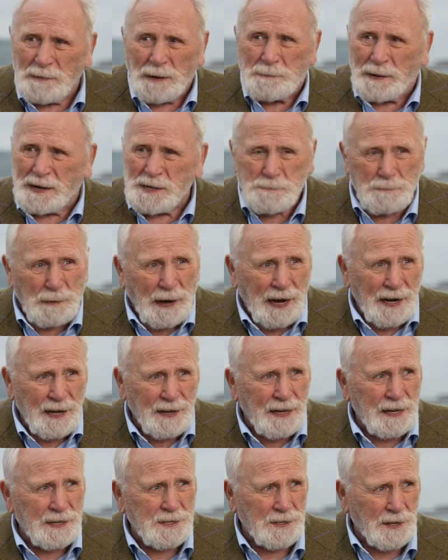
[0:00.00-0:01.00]
my best pal at
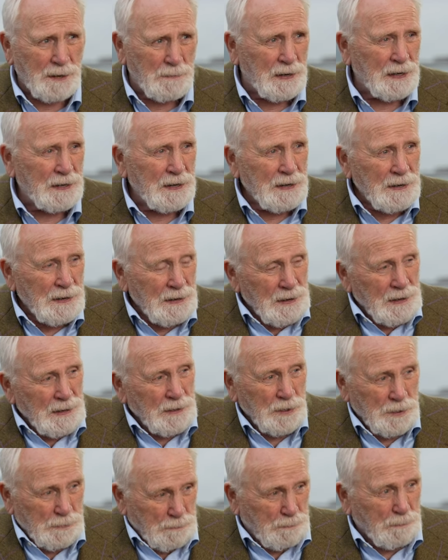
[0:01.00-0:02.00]
that time.
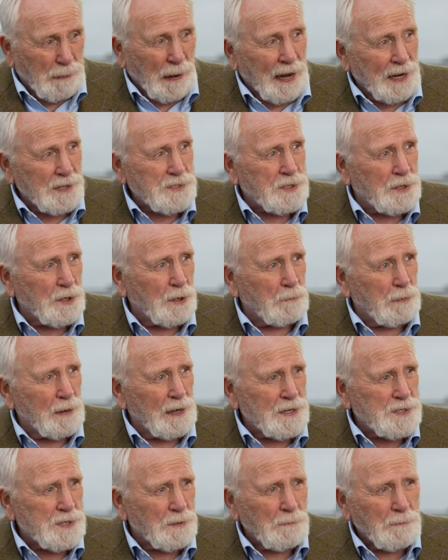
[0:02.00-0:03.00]
He's passed, God
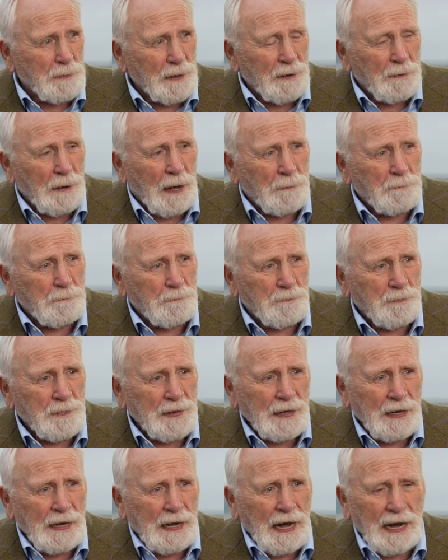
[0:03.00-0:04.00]
bless him. But um,
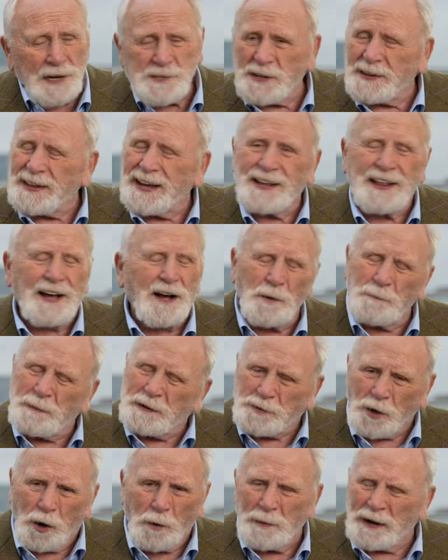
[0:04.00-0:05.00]
I said, that, that'll be
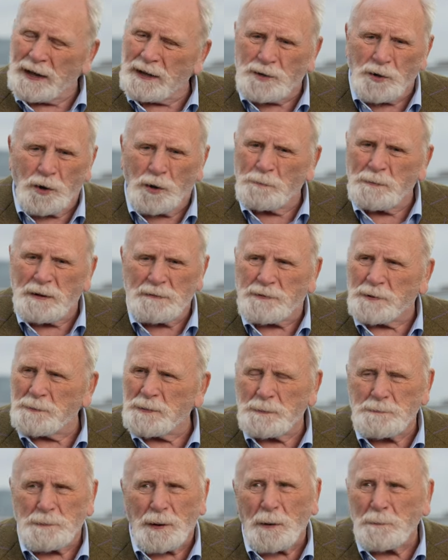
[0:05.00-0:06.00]
Dominic calling me from
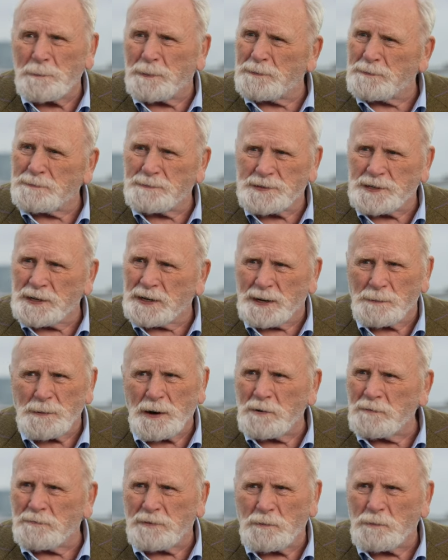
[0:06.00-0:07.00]
the pub to come
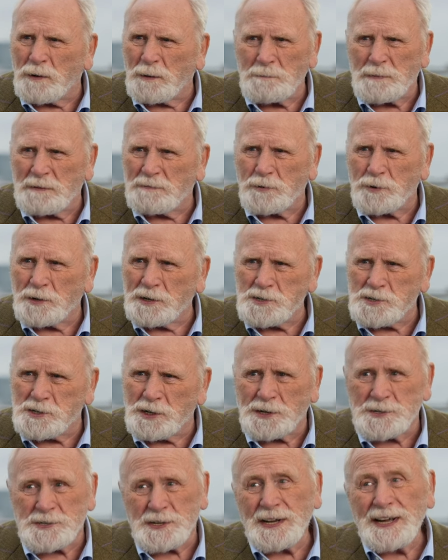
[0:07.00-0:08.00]
out for one before it
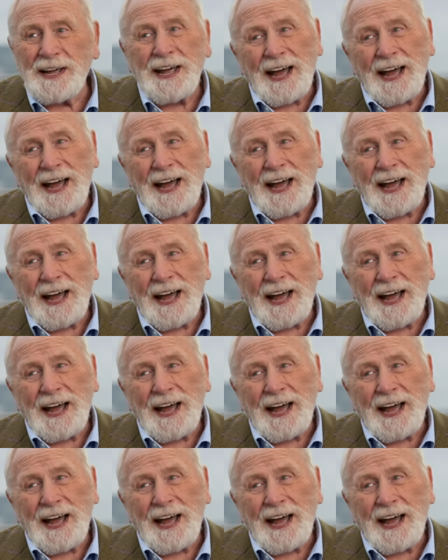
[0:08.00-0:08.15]
shuts.